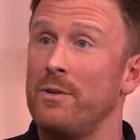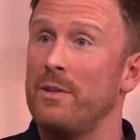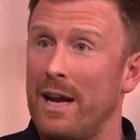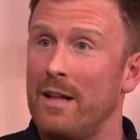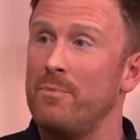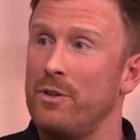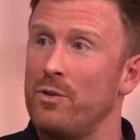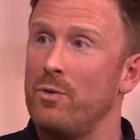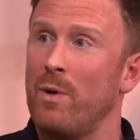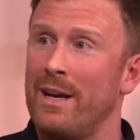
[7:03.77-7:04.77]
that helps you to
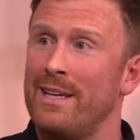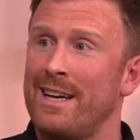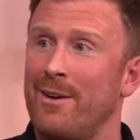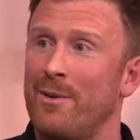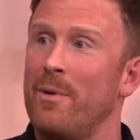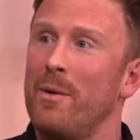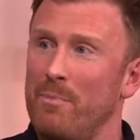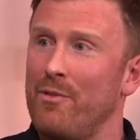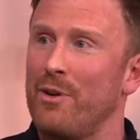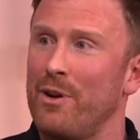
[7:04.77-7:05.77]
wind down
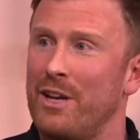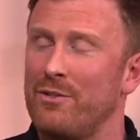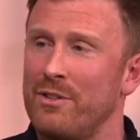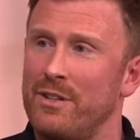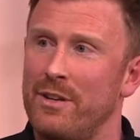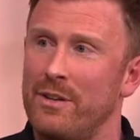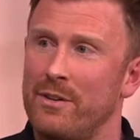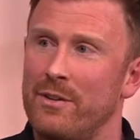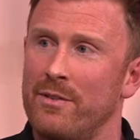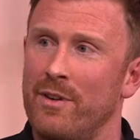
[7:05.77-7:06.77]
before you enter into the
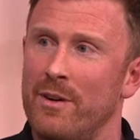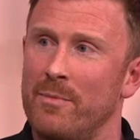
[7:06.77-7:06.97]
other environment.